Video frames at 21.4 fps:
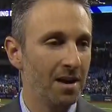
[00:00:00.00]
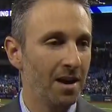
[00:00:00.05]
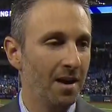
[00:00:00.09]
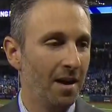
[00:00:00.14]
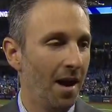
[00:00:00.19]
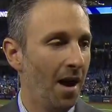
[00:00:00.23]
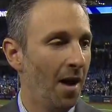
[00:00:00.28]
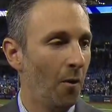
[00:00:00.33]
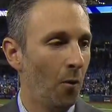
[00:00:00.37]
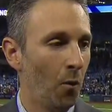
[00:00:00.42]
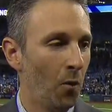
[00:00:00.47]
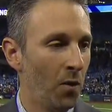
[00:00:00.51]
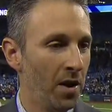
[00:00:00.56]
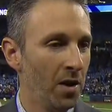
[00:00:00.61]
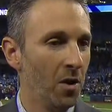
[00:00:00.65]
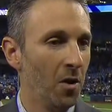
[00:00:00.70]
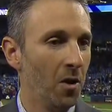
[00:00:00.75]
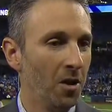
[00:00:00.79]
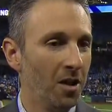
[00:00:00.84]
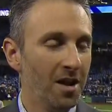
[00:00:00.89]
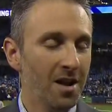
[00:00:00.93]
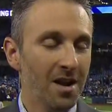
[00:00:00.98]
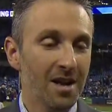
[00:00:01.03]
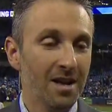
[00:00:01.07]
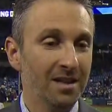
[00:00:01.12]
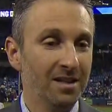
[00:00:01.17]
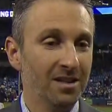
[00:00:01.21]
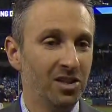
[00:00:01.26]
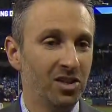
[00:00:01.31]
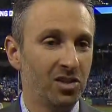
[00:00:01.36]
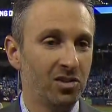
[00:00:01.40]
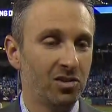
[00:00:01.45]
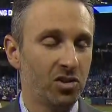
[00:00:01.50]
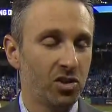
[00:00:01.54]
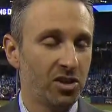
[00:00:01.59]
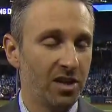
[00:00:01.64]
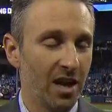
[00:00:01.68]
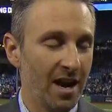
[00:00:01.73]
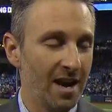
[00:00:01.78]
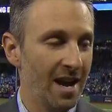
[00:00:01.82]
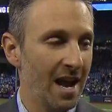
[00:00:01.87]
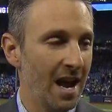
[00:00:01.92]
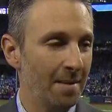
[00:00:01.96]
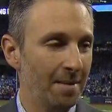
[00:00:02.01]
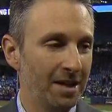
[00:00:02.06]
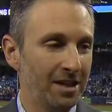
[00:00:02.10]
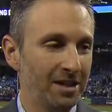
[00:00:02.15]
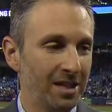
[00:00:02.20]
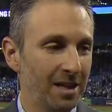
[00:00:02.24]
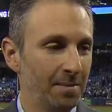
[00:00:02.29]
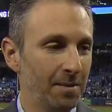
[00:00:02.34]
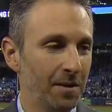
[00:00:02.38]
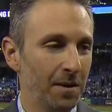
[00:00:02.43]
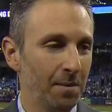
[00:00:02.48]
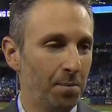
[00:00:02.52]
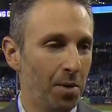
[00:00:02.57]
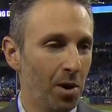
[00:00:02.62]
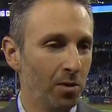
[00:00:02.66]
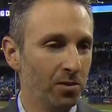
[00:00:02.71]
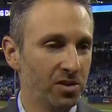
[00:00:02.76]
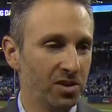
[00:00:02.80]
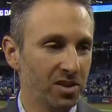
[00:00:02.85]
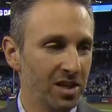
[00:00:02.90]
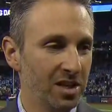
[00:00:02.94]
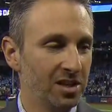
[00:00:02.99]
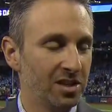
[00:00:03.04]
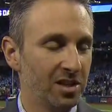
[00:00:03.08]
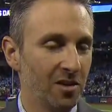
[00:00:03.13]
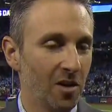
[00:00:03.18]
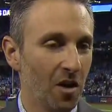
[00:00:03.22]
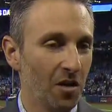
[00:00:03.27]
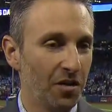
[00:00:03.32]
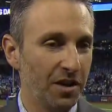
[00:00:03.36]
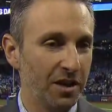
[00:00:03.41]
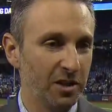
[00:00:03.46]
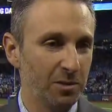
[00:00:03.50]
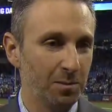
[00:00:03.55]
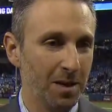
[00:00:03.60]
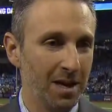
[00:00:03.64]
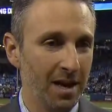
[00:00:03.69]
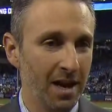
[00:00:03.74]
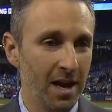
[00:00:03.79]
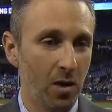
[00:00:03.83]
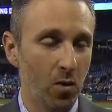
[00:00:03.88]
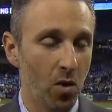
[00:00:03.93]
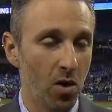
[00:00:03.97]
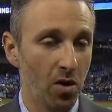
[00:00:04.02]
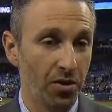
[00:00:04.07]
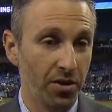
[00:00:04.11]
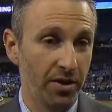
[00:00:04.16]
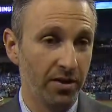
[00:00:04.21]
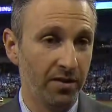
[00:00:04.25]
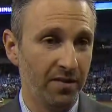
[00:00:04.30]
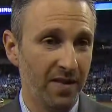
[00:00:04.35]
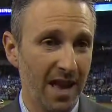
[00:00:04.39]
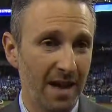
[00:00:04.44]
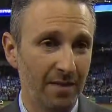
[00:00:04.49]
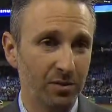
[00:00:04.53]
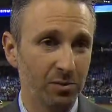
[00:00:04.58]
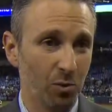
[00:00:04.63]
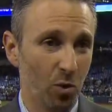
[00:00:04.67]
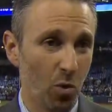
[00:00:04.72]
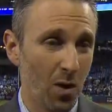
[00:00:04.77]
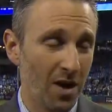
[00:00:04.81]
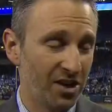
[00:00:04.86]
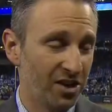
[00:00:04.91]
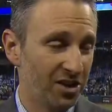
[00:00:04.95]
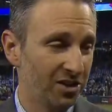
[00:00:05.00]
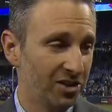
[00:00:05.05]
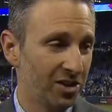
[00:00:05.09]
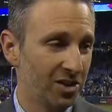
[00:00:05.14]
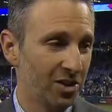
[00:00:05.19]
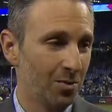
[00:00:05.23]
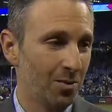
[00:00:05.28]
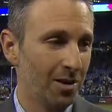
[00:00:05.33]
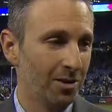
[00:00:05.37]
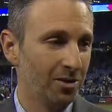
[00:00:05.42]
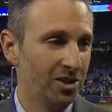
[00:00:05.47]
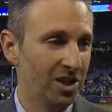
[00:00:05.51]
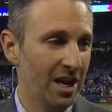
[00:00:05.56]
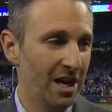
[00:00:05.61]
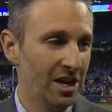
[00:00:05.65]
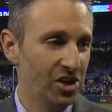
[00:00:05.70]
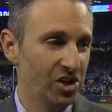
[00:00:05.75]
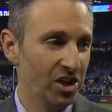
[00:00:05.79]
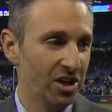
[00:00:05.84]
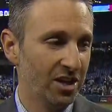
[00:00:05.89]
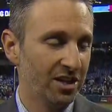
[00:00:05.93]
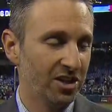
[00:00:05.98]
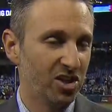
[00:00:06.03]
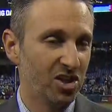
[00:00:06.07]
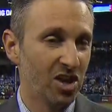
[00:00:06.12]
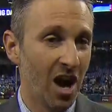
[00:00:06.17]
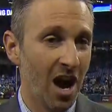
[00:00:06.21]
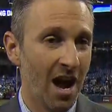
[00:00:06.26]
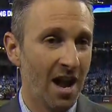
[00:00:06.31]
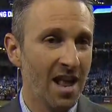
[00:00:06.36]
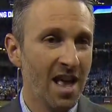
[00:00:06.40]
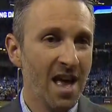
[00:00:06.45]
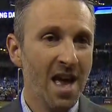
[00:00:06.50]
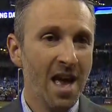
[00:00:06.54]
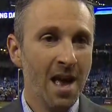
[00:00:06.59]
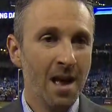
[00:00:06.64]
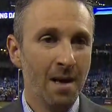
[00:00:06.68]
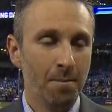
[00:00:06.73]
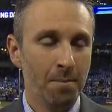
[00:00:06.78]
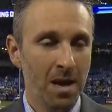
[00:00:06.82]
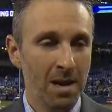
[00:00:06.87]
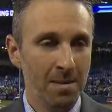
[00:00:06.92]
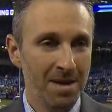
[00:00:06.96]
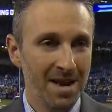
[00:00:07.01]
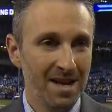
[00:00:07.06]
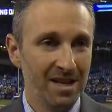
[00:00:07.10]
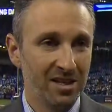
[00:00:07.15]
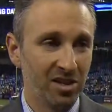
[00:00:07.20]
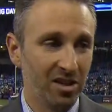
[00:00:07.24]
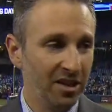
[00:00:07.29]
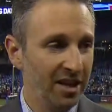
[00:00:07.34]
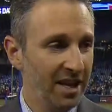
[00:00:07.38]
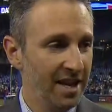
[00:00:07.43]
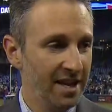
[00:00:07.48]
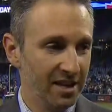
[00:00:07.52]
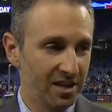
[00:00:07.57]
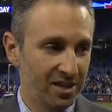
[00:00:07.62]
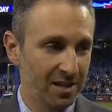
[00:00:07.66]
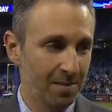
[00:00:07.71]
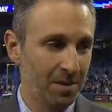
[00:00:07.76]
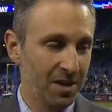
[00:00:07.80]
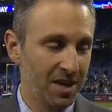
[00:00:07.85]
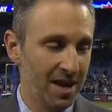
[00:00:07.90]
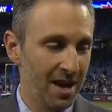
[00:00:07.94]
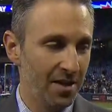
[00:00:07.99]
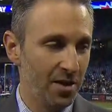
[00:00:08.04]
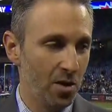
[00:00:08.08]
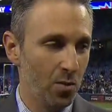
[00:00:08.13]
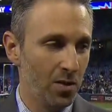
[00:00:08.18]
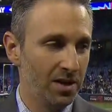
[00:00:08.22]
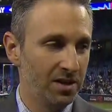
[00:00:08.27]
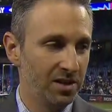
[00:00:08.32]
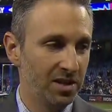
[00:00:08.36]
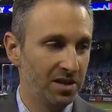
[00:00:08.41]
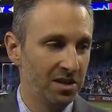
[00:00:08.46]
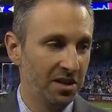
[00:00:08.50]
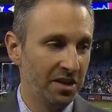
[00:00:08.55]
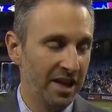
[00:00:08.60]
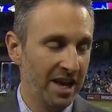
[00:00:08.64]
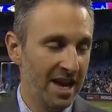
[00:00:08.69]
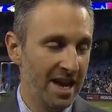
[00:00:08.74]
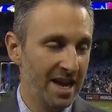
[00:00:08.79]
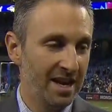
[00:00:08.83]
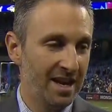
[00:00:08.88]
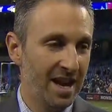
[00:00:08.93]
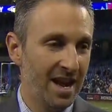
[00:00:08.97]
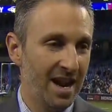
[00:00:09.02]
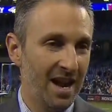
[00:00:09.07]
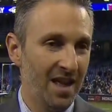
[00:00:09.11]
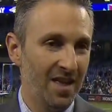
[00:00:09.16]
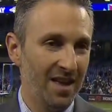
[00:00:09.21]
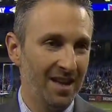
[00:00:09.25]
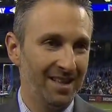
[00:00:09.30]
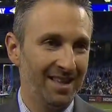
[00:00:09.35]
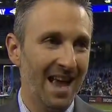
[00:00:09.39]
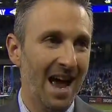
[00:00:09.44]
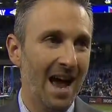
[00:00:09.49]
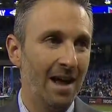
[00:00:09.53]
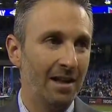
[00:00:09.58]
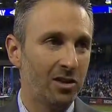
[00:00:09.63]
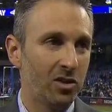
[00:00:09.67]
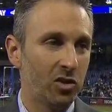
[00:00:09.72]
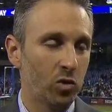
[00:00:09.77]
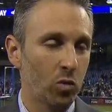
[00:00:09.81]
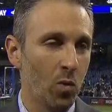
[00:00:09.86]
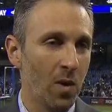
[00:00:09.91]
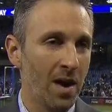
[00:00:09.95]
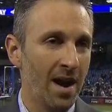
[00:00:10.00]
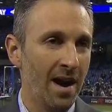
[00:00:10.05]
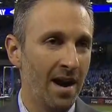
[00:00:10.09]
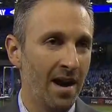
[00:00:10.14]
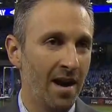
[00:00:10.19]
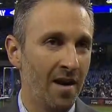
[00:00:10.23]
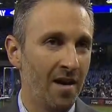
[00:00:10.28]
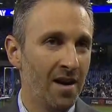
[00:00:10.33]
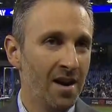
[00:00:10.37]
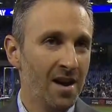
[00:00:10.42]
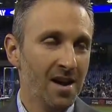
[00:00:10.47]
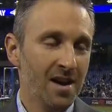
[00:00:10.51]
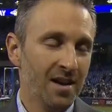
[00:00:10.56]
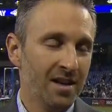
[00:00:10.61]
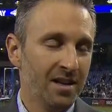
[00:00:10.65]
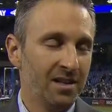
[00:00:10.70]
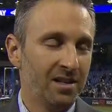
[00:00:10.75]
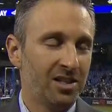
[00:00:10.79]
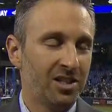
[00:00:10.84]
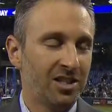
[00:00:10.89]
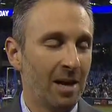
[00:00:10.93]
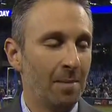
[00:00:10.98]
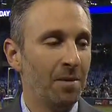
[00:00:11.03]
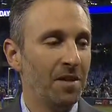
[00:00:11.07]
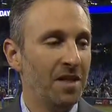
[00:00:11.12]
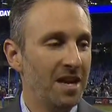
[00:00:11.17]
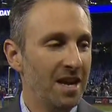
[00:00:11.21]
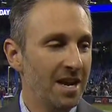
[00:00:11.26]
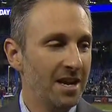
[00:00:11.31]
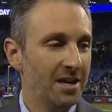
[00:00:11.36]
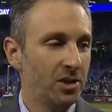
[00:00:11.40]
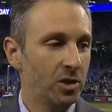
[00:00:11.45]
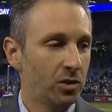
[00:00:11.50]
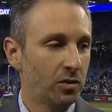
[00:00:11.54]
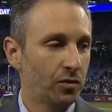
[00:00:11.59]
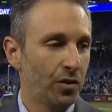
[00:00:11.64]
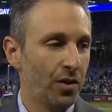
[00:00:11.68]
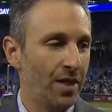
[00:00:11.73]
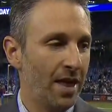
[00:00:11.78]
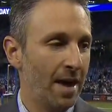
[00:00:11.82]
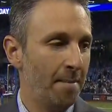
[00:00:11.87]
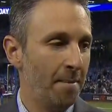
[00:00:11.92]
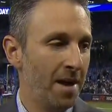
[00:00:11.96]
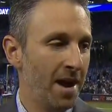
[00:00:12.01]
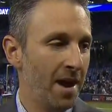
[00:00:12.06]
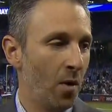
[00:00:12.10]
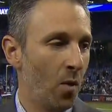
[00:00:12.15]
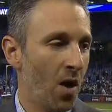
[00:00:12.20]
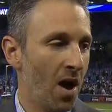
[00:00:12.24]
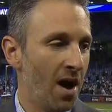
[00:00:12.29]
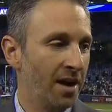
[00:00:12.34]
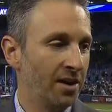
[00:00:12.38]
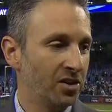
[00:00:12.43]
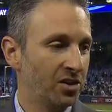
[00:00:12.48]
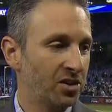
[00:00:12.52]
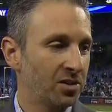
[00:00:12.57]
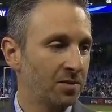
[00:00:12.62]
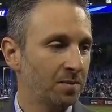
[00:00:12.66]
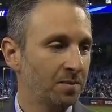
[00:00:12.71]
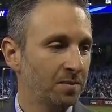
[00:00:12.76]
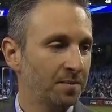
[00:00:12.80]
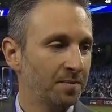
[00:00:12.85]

a, a real dynamic team in the postseason, all things being equal. They have some questions in the rotation. It's not maybe as elite as some of the other ones in the league, and I think that's where some of the issues for them may arise.